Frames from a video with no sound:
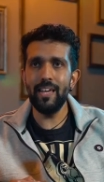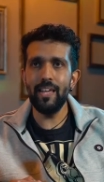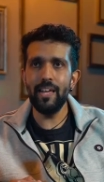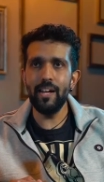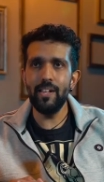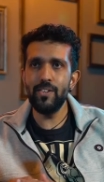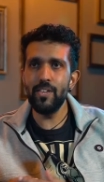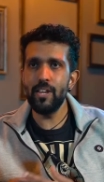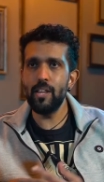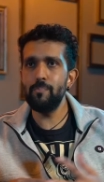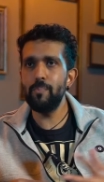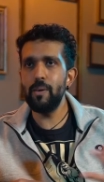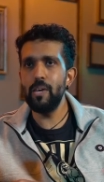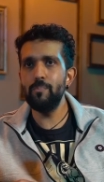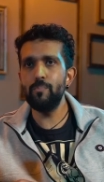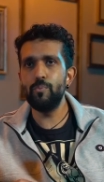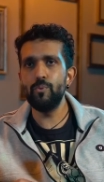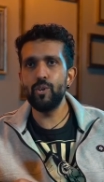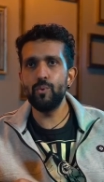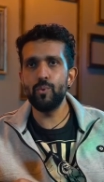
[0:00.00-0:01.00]
elderly
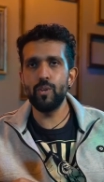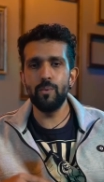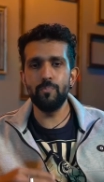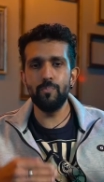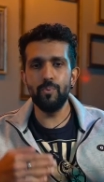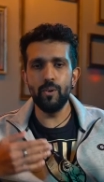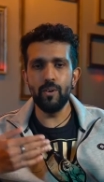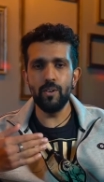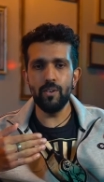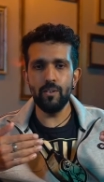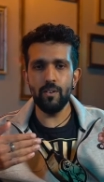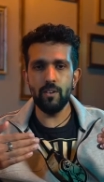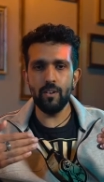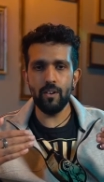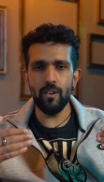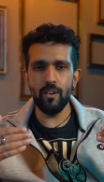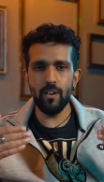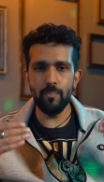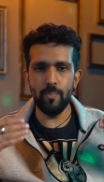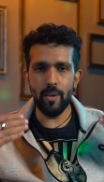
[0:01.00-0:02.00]
people, you want to put
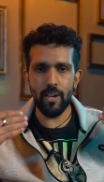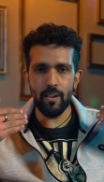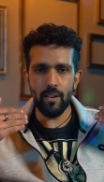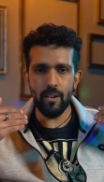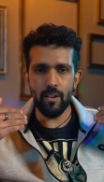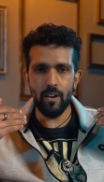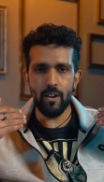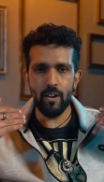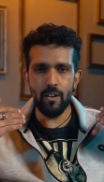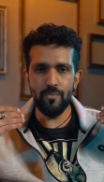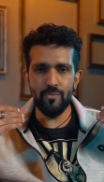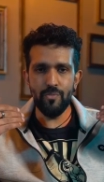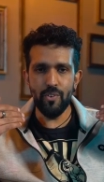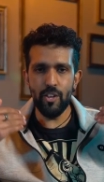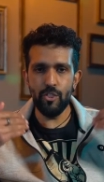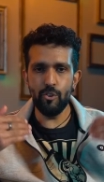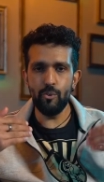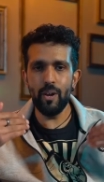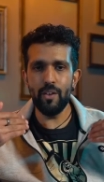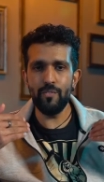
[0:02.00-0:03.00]
a bit
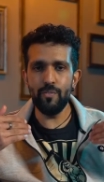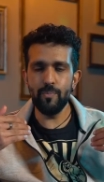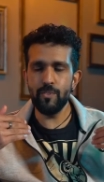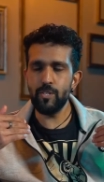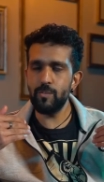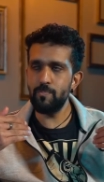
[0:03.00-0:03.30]
further away from the